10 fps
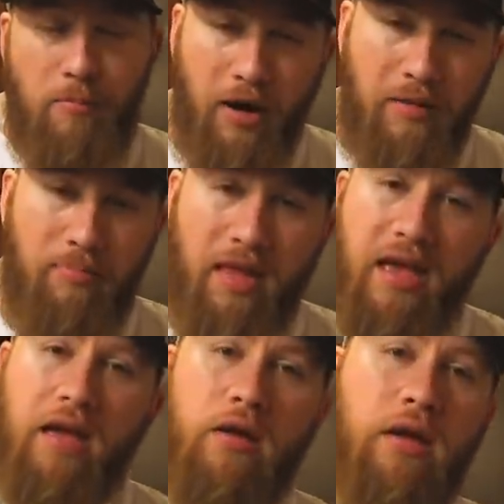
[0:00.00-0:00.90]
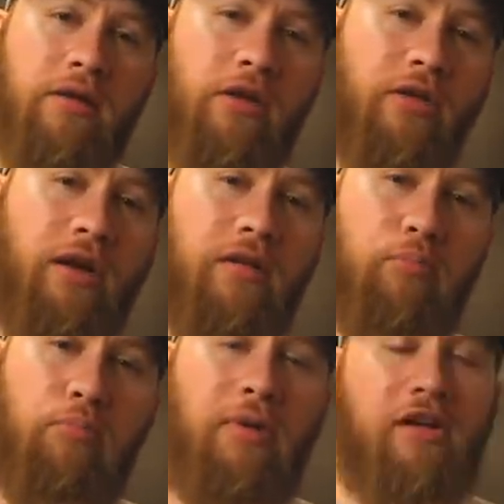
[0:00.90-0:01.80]
But until
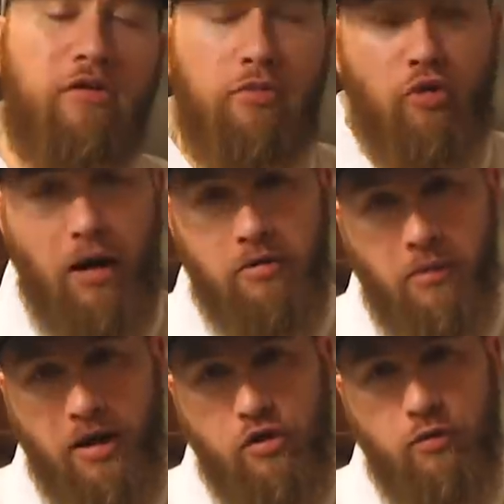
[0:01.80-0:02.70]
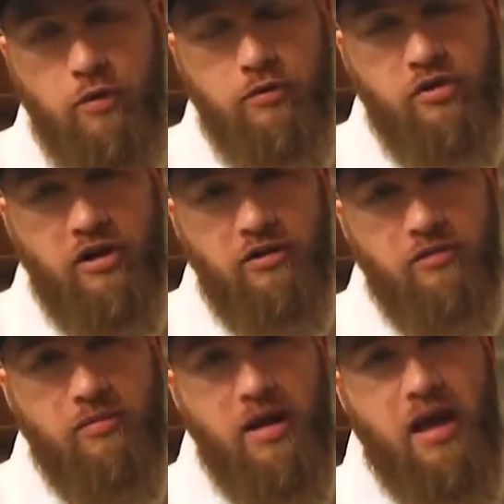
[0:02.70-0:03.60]
then, please subscribe to my YouTube channel.